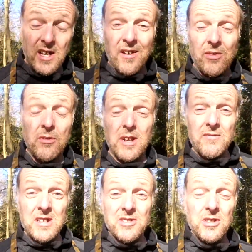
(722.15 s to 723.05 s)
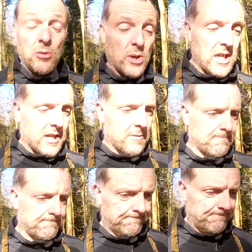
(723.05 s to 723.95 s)
have a great rest of the week
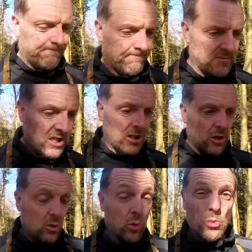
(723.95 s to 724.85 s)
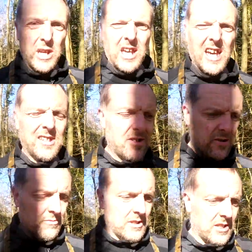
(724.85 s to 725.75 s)
or weekend
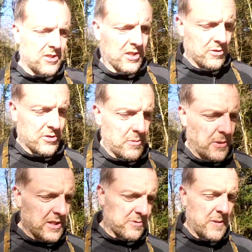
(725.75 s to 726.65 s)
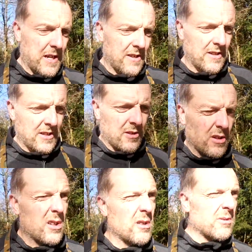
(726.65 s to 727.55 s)
when this goes up I expect
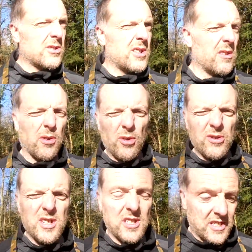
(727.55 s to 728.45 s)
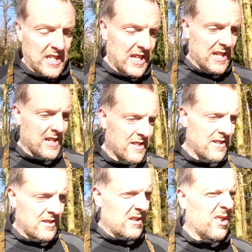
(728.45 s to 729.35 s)
uh, what is it Thursday today
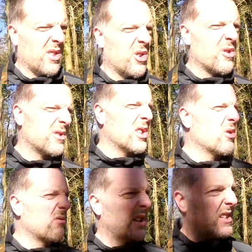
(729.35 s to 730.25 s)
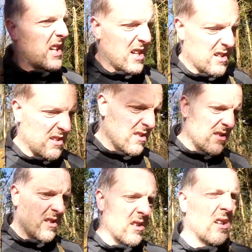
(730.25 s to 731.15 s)
Thursday already
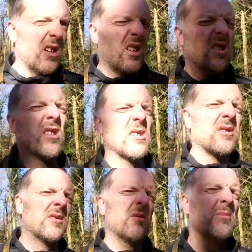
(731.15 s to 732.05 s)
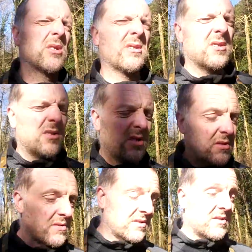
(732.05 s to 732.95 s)
oh I've got so much to
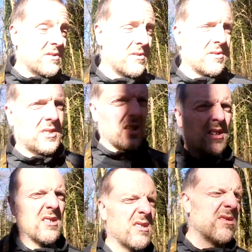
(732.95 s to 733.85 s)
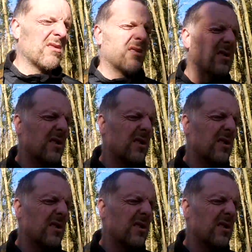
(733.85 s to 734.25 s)
do it's Thursday oh